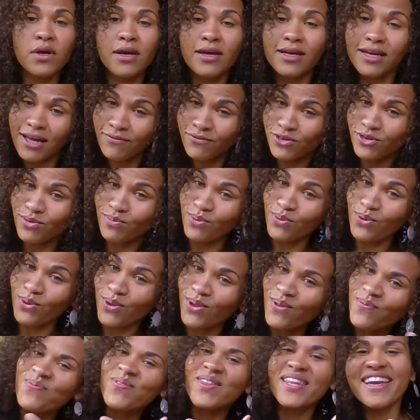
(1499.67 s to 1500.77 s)

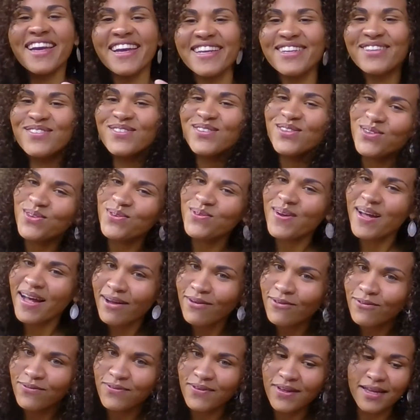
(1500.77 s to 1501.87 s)
comfortable in your new
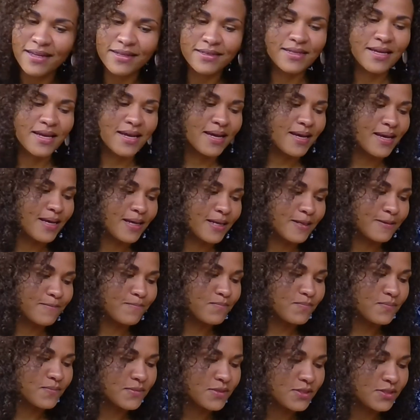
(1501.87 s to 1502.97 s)
outfit.
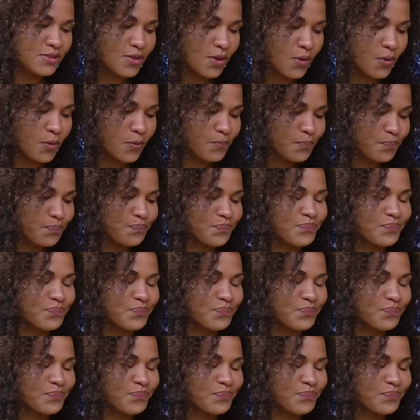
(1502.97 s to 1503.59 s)
So